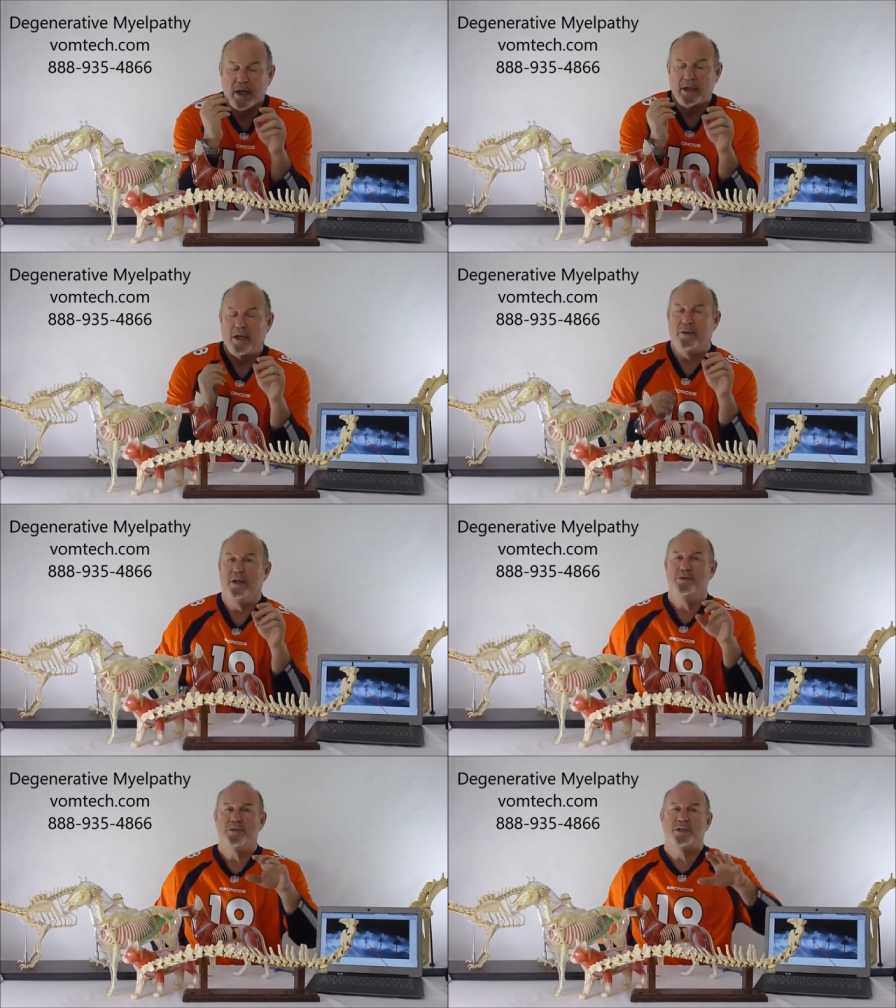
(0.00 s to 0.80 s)
Now, the
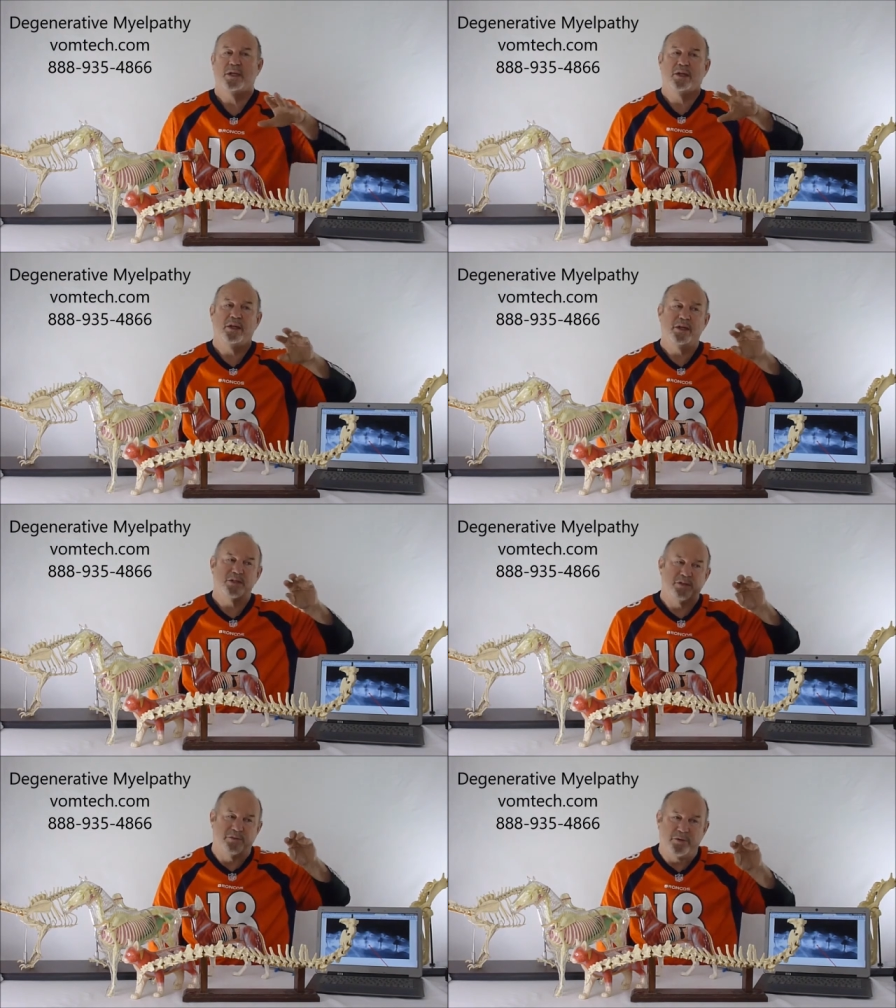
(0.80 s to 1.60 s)
interesting thing is
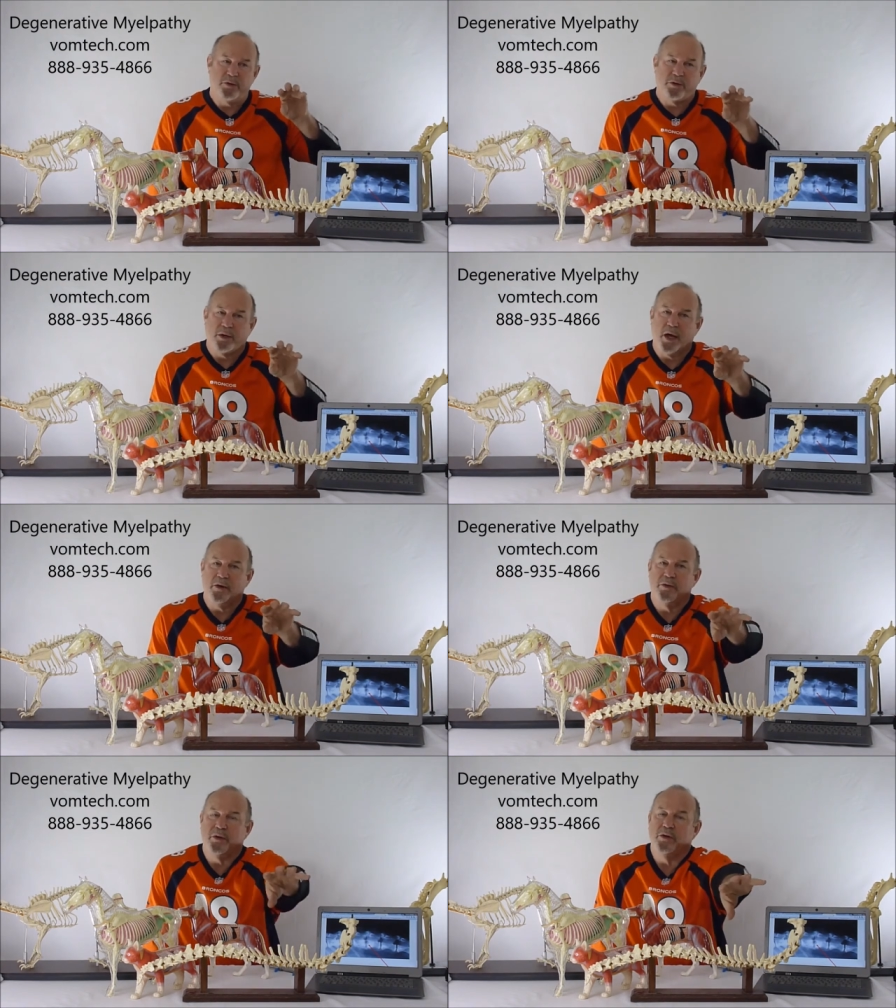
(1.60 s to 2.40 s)
the further out
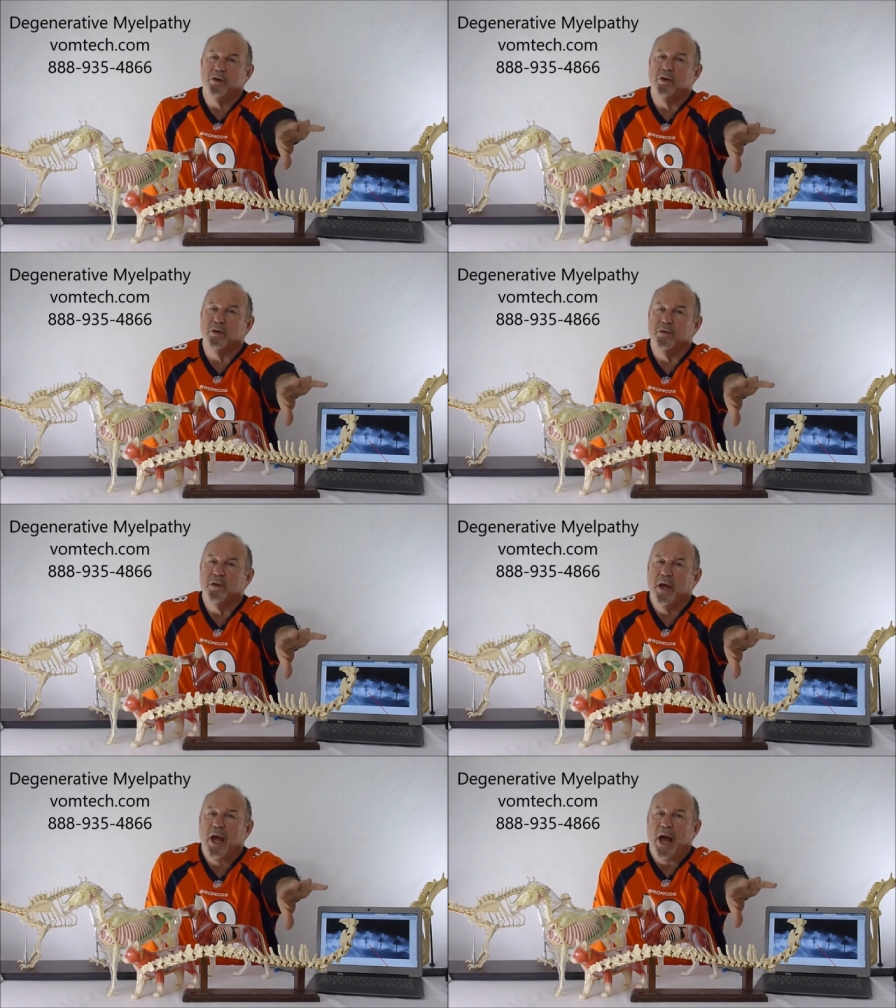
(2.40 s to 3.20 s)
on the nerve,
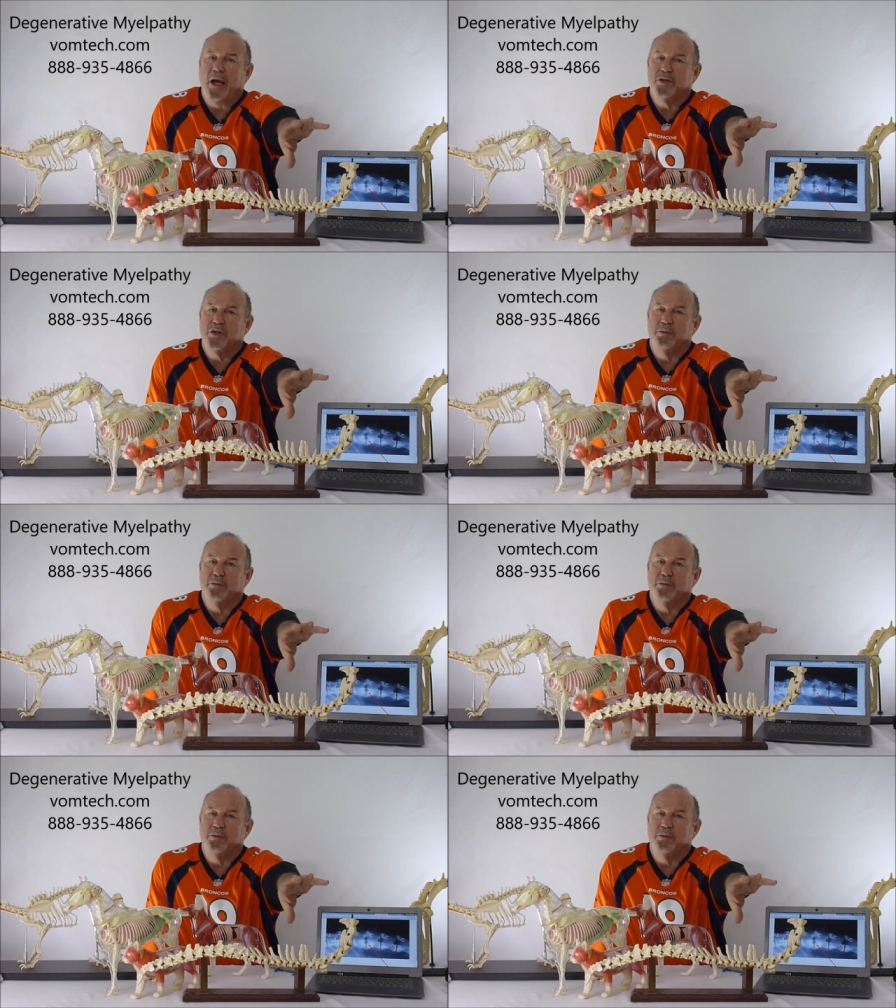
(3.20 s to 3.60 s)
actually,